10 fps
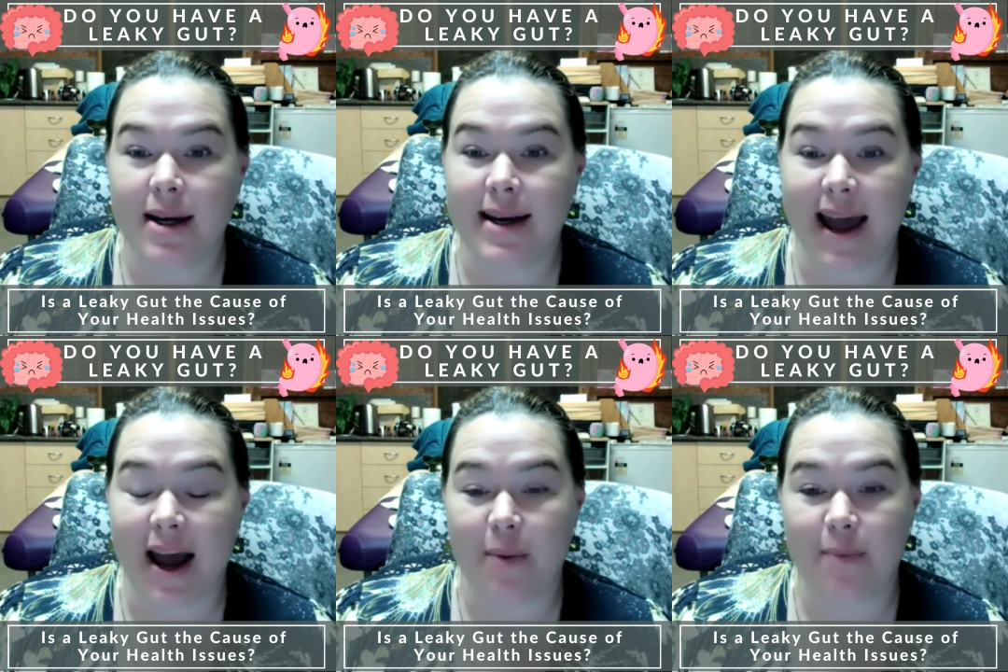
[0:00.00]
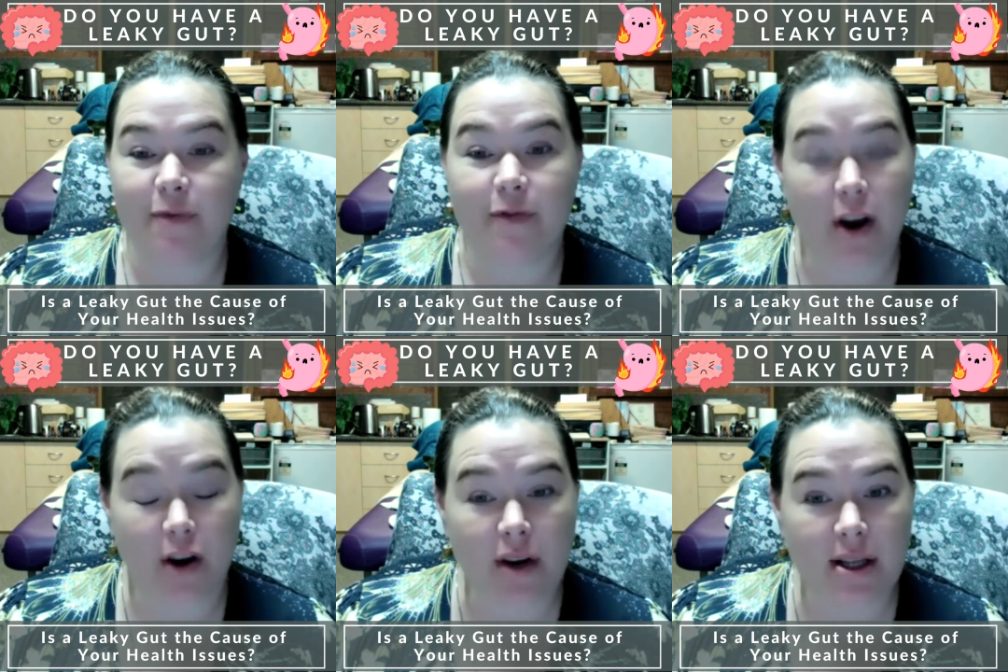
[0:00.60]
Now,
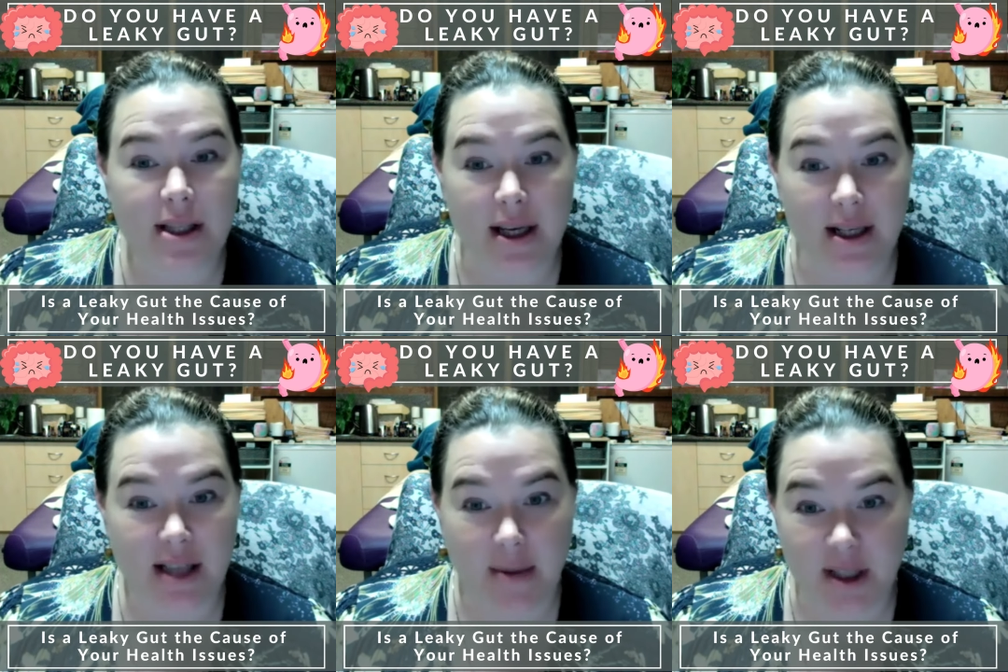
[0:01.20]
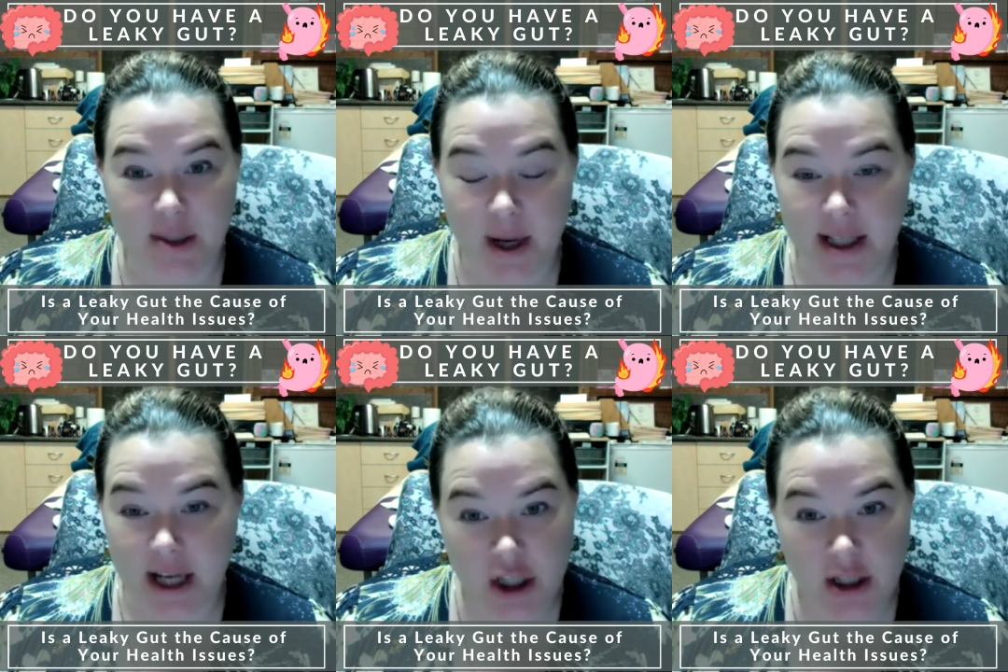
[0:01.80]
very recently has come into my
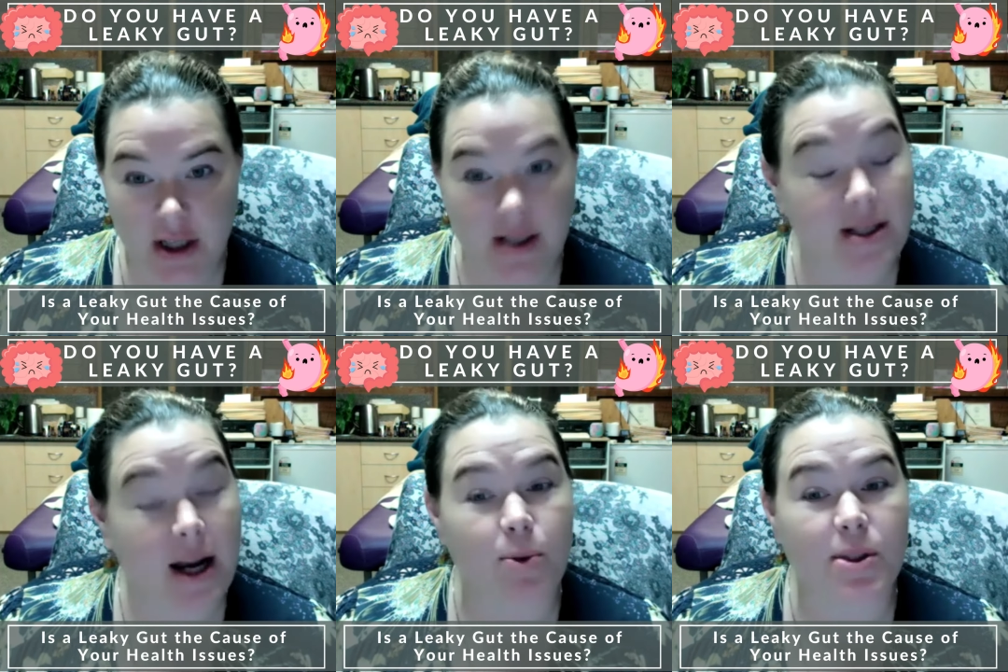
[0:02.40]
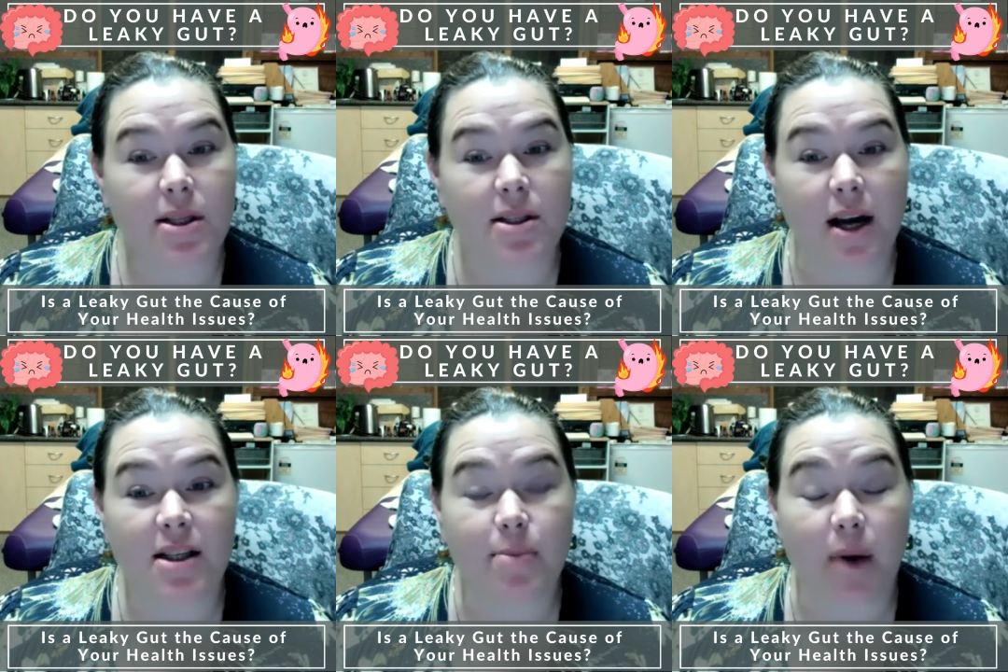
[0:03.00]
attention that a study was
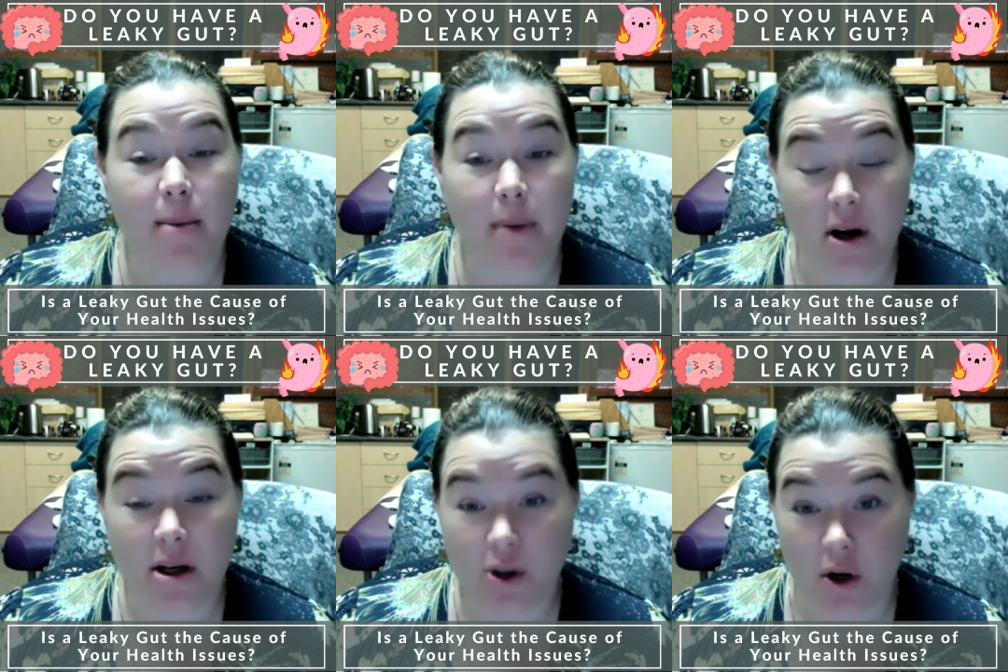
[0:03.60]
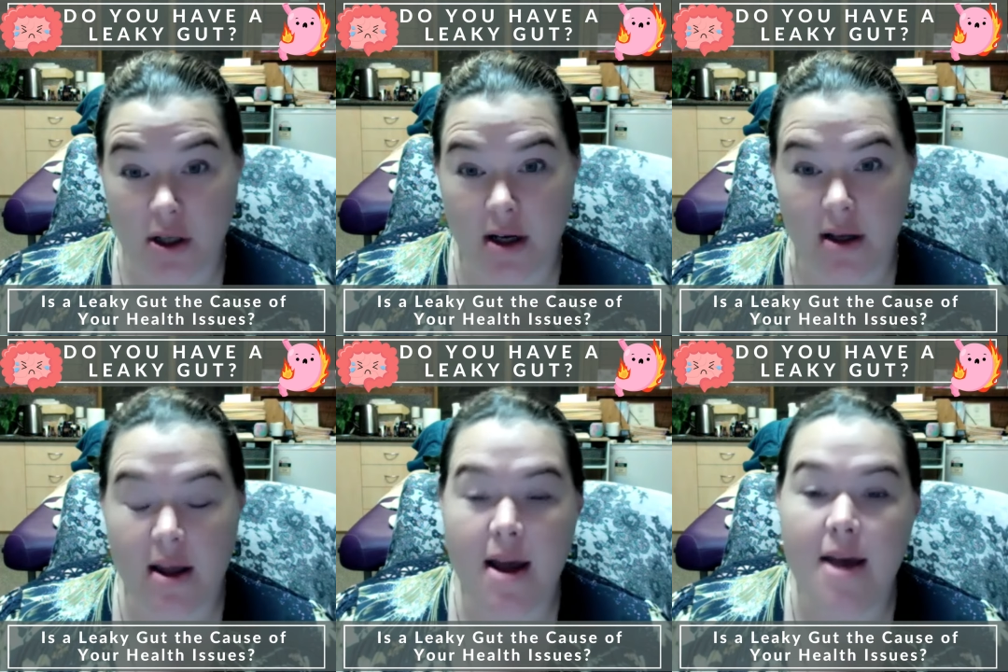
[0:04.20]
conducted by American doctor
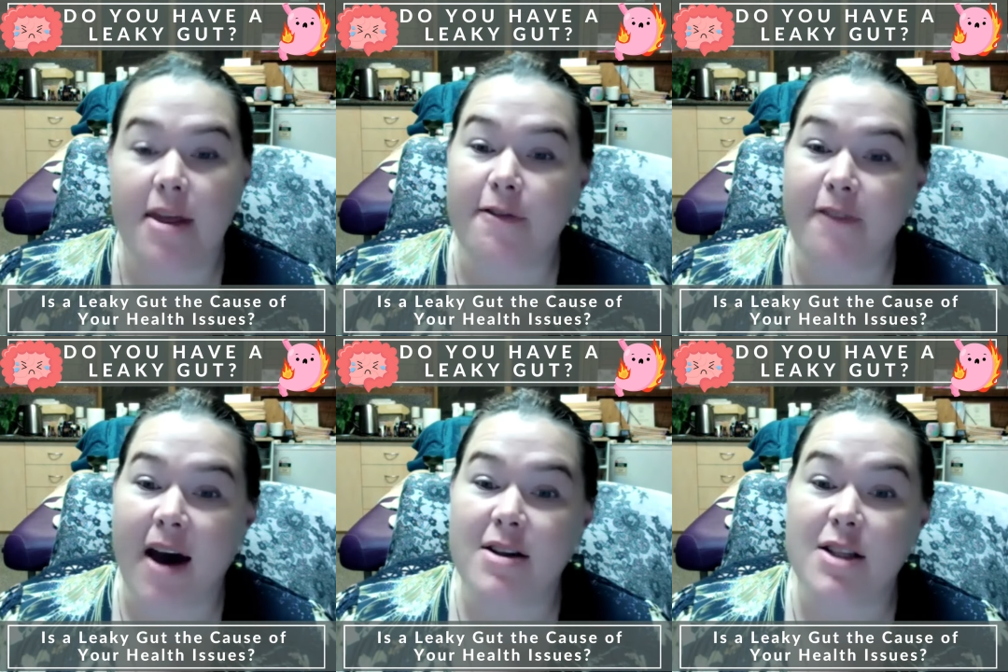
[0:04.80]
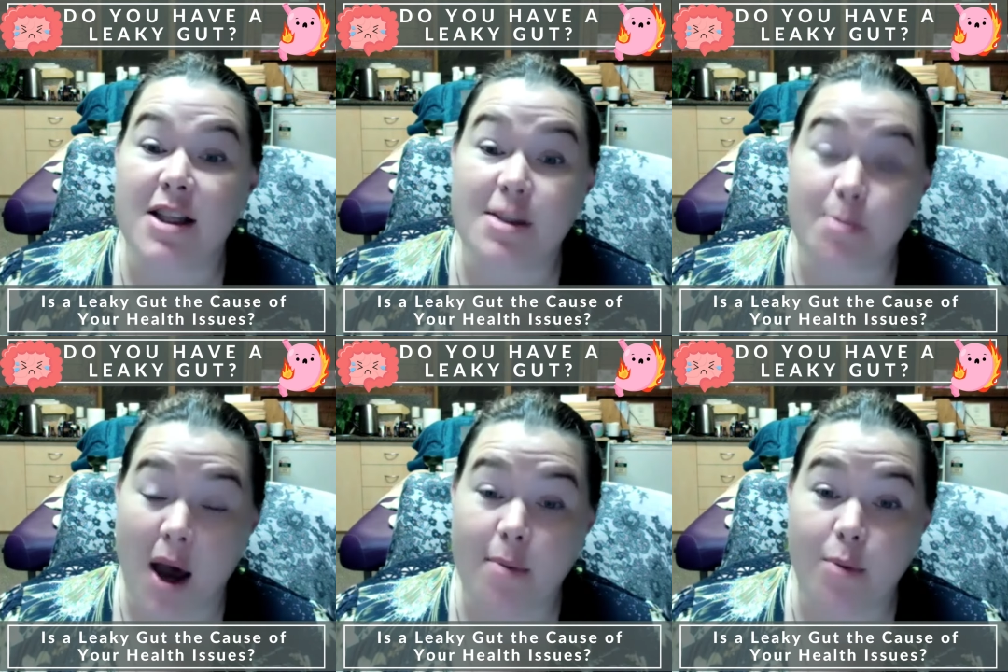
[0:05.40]
that found that the
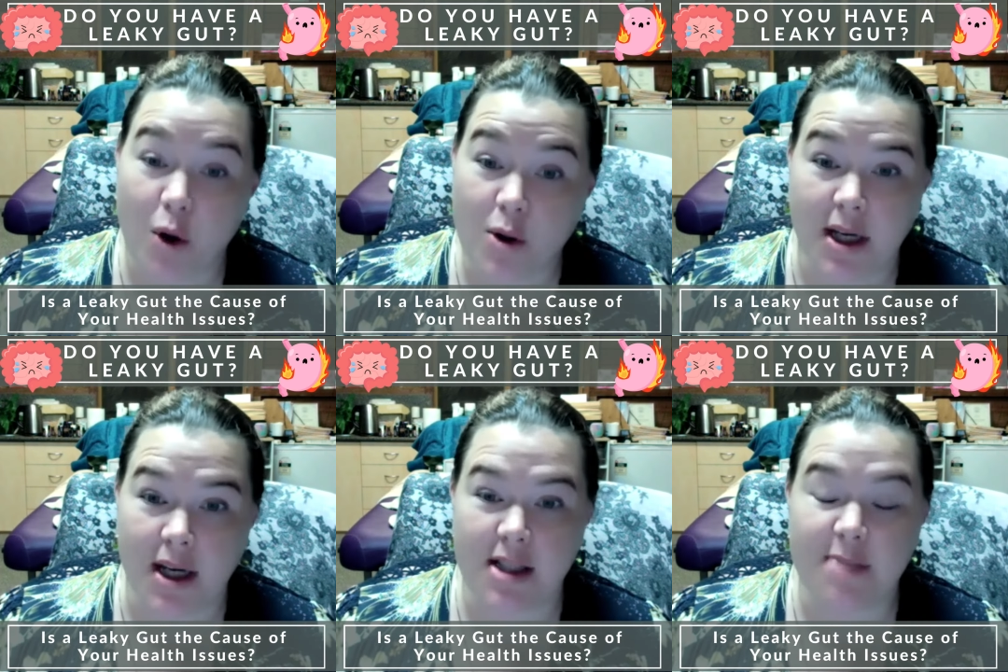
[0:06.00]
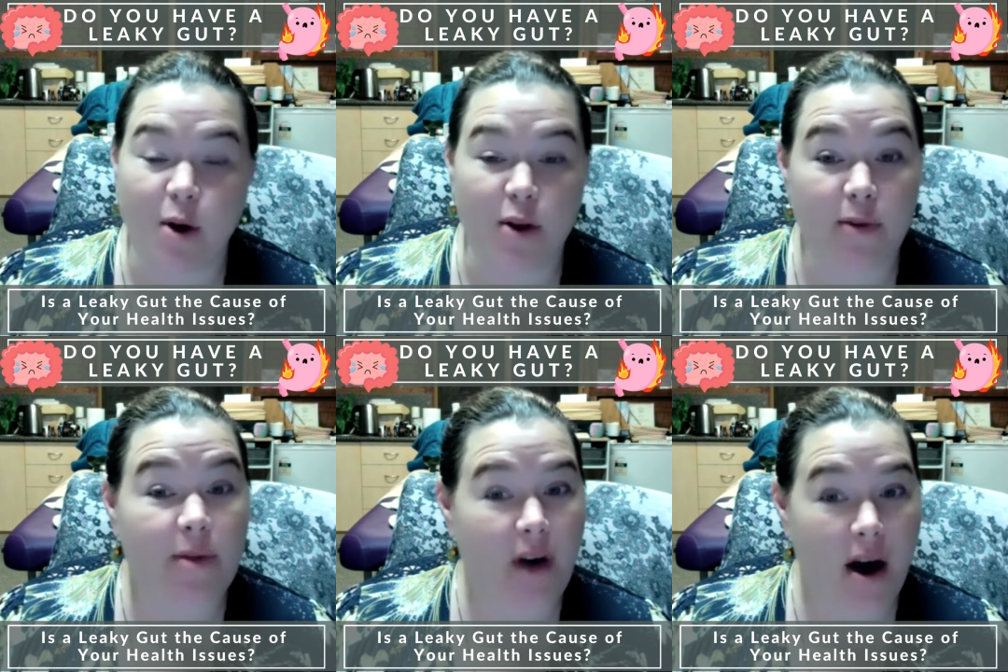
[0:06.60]
spike proteins, both
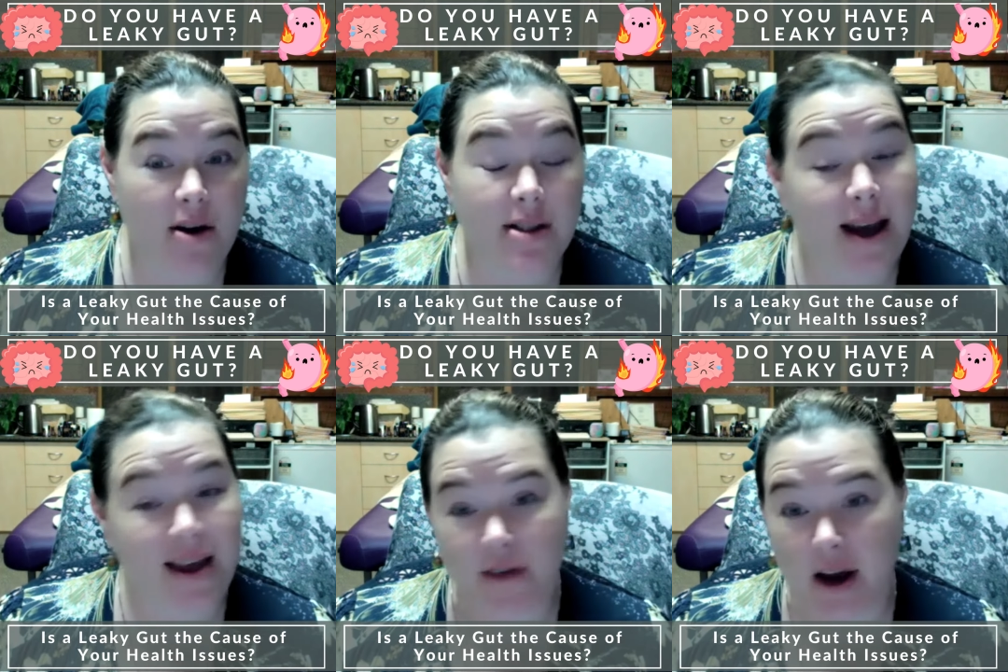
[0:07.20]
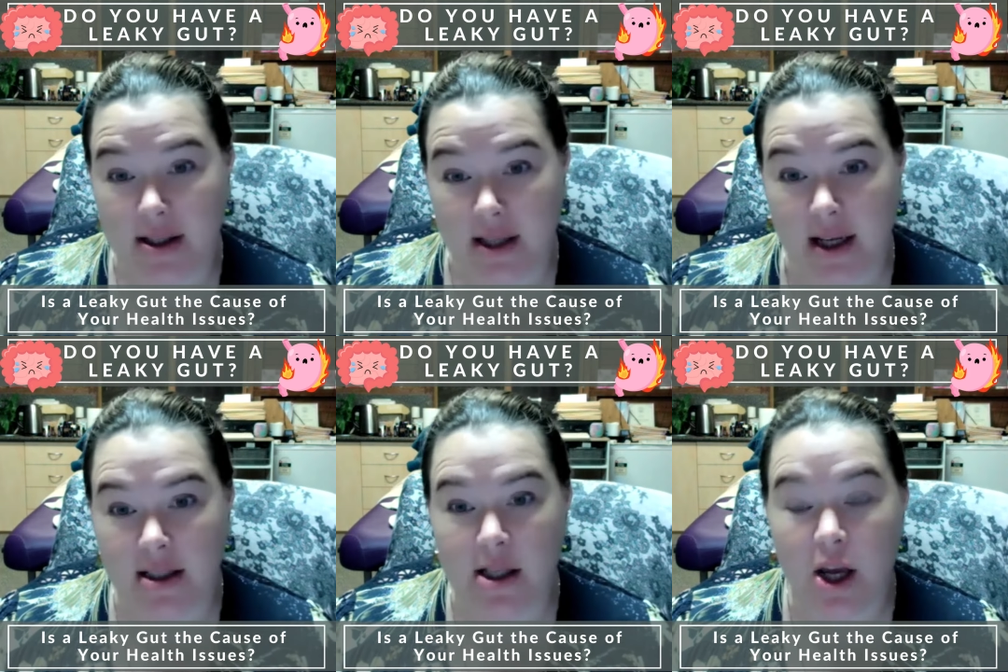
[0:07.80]
from the virus and the
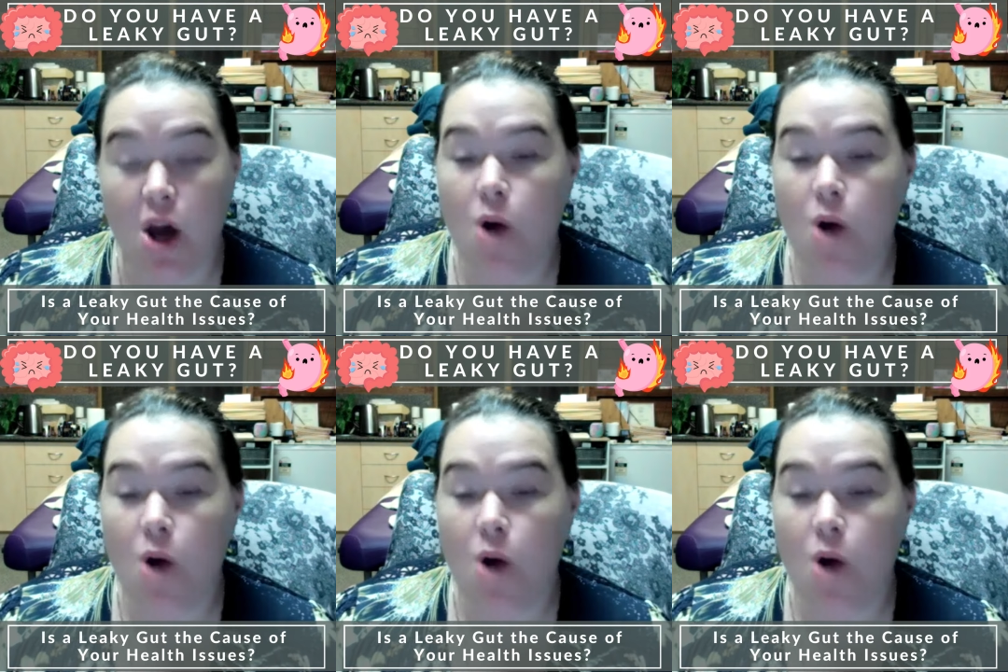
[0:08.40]
vaccines,